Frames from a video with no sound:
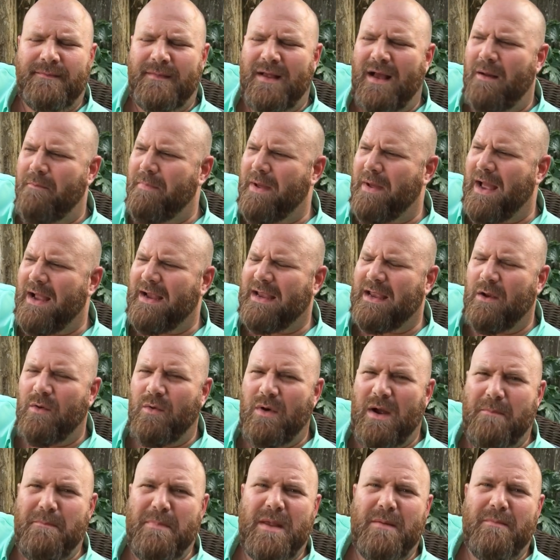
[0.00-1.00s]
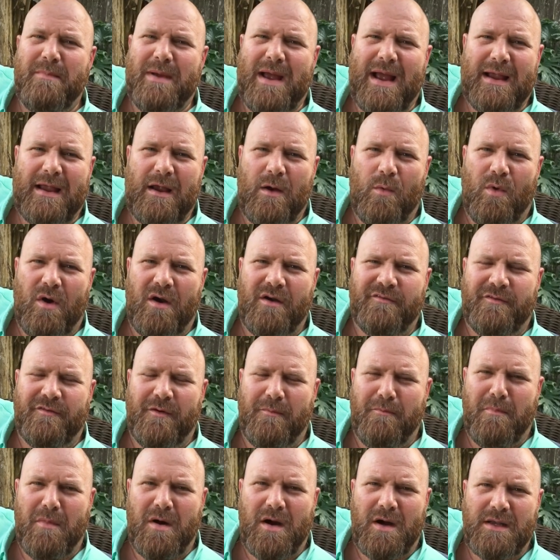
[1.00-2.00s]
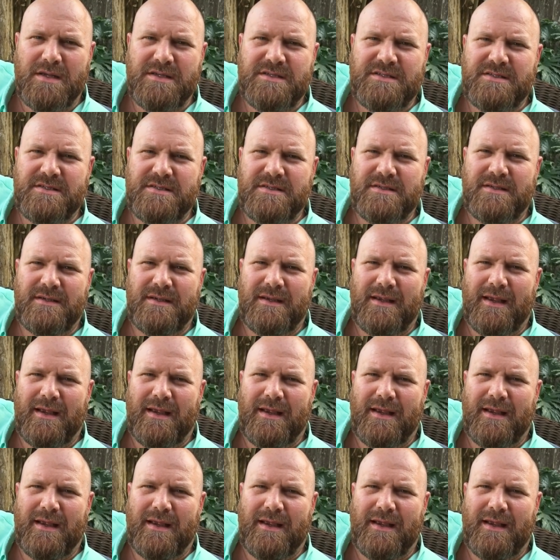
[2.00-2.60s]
I've been back at work for months,